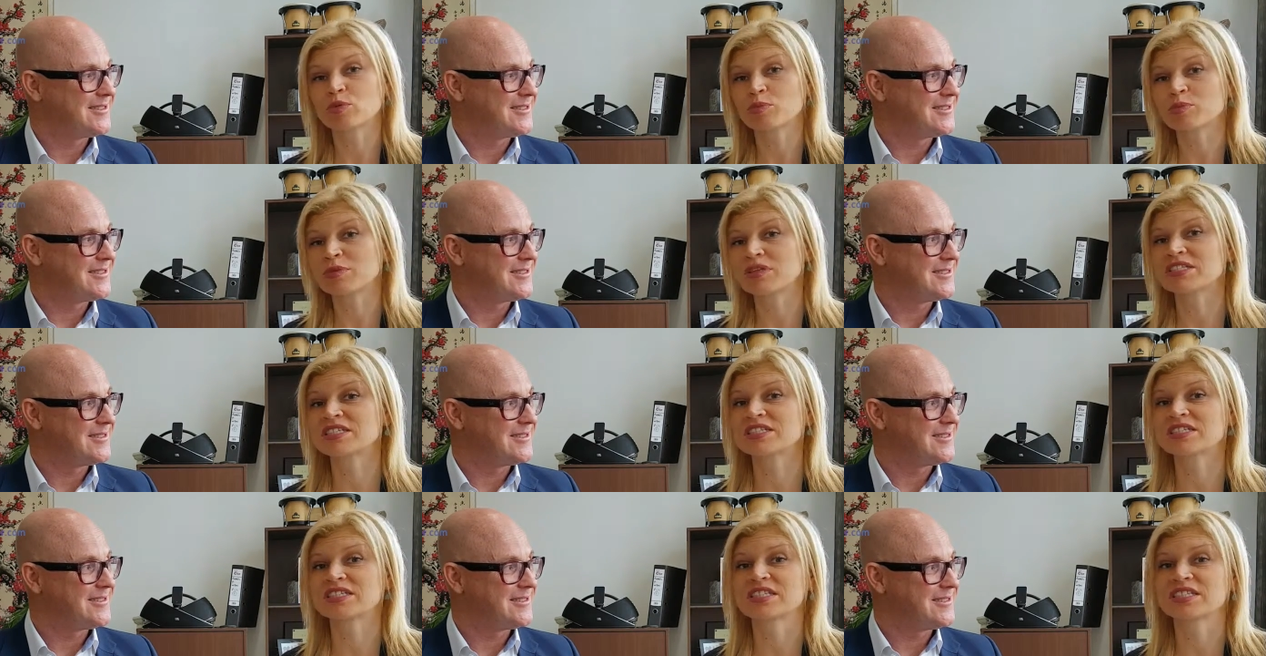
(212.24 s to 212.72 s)
Speaker 1: your
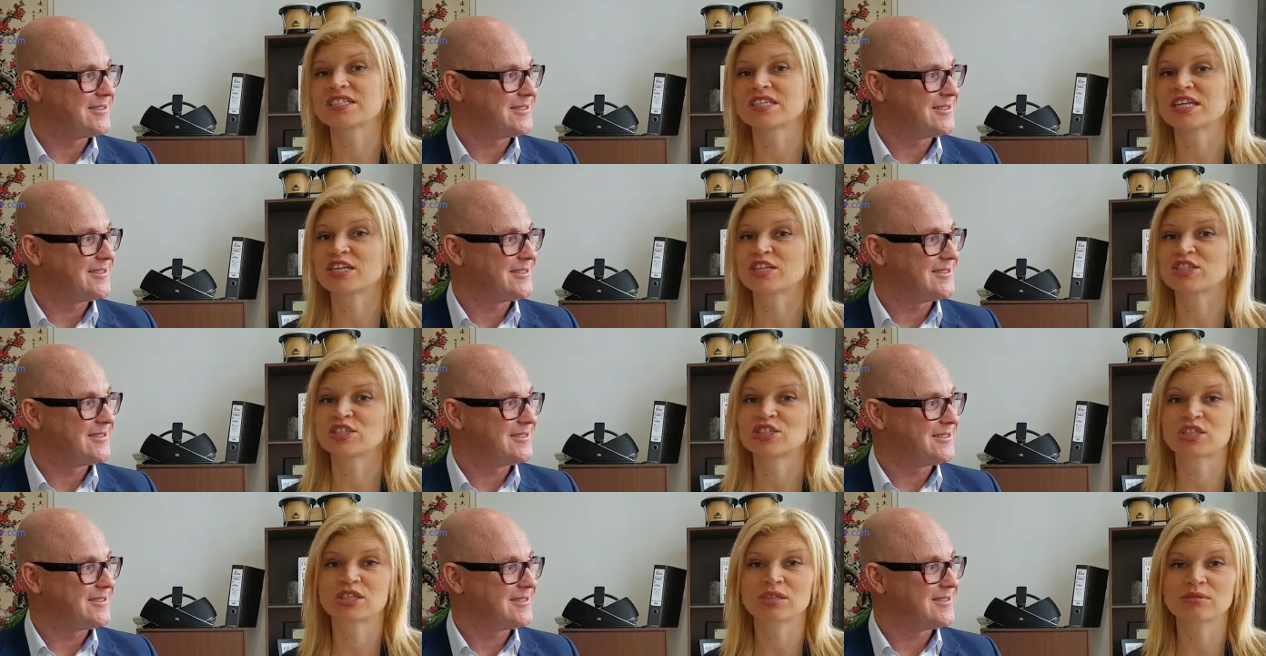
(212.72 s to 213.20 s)
business
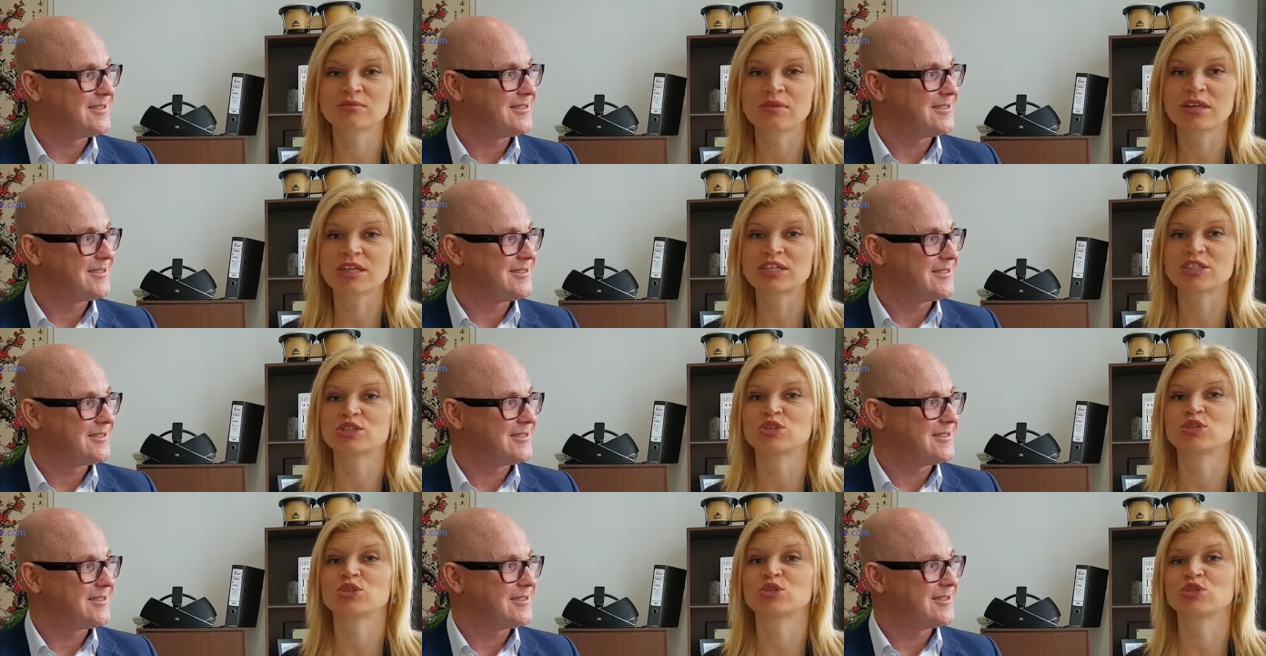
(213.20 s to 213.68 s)
attention,
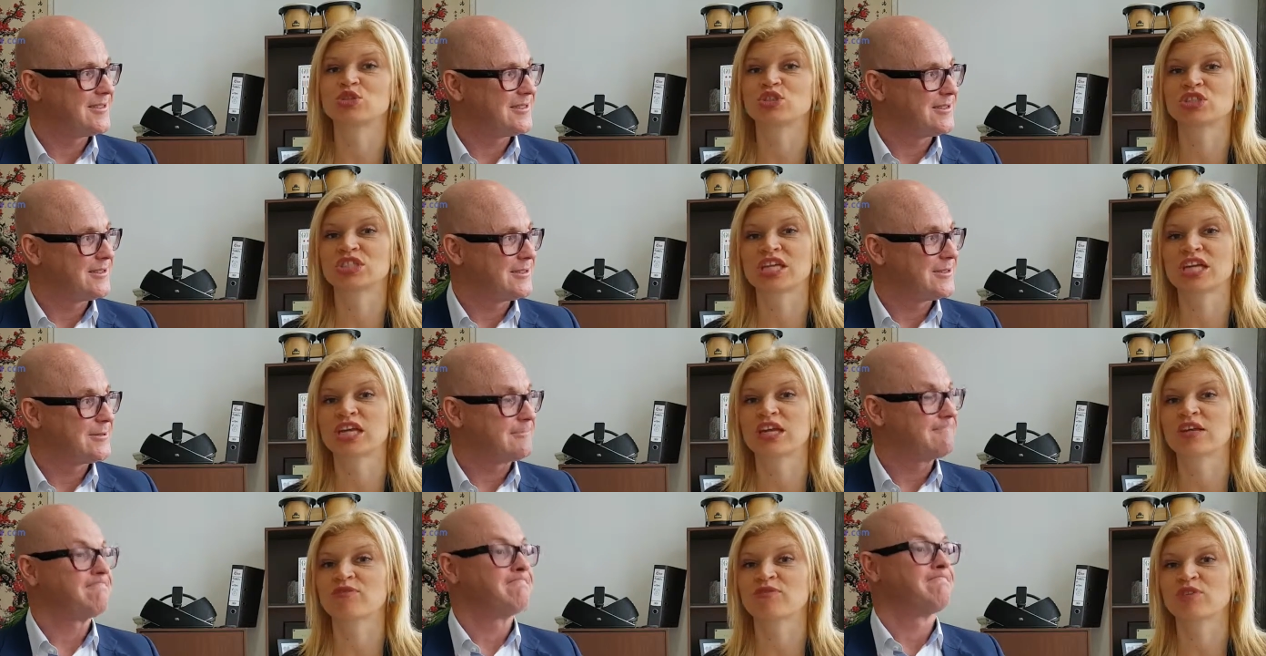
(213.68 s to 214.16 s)
make sure
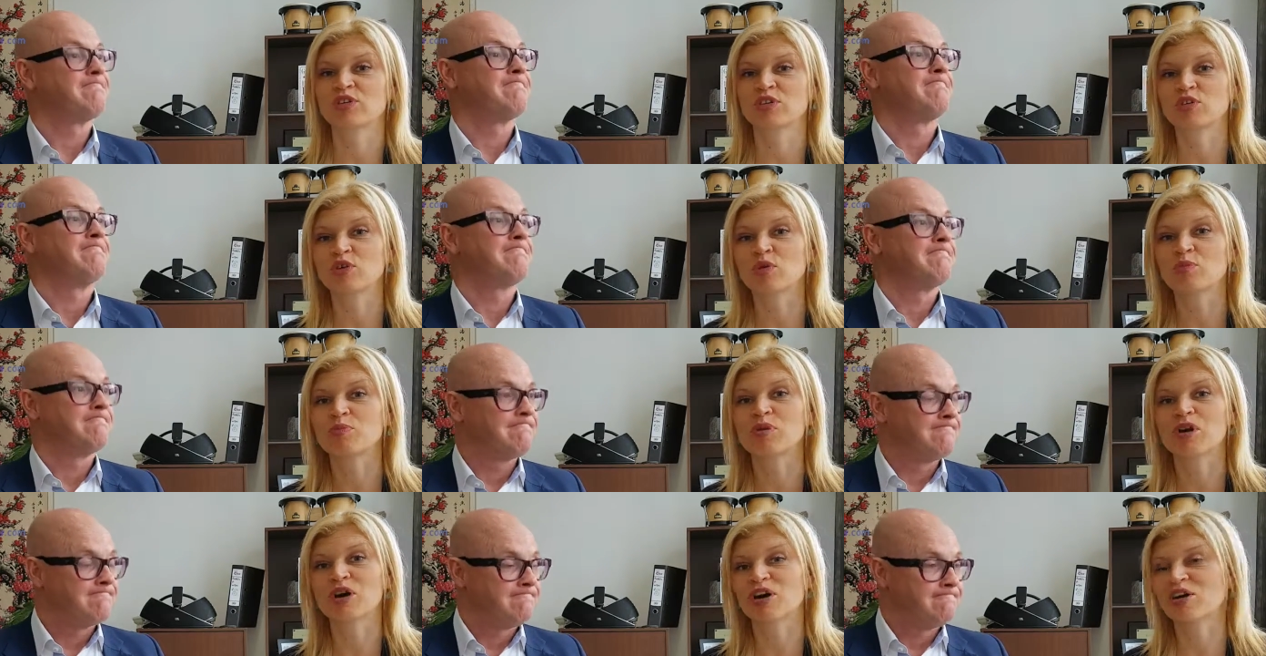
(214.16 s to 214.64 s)
to give
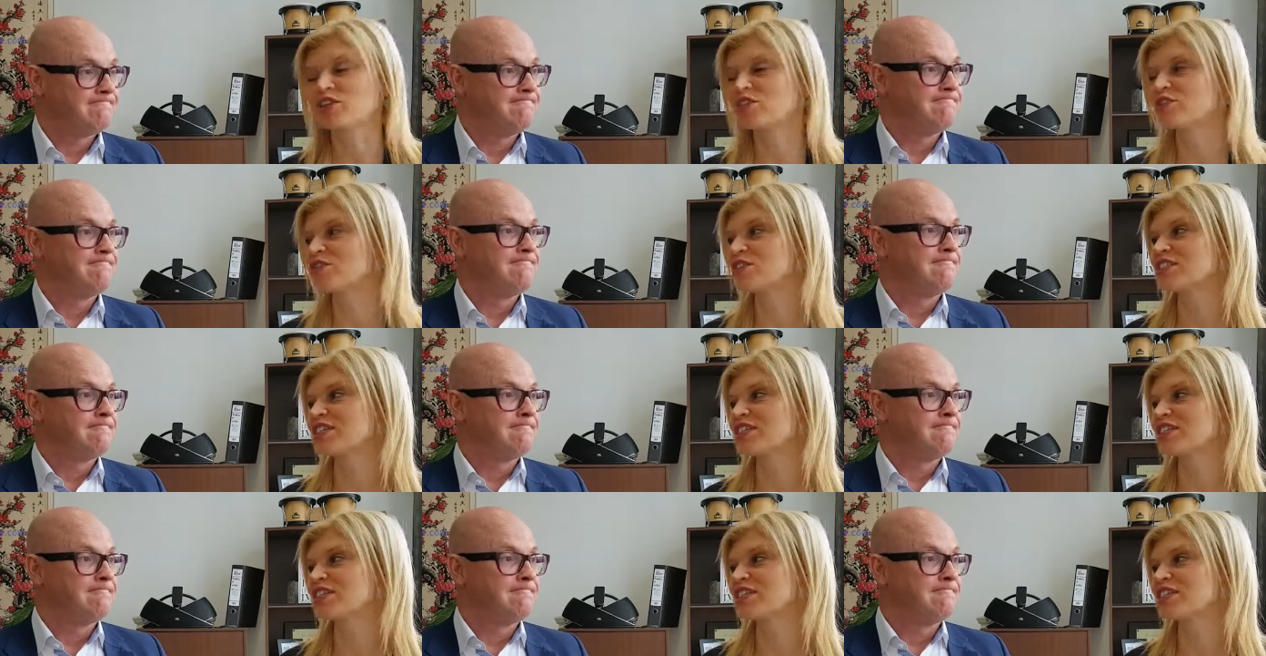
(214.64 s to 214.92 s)
your partner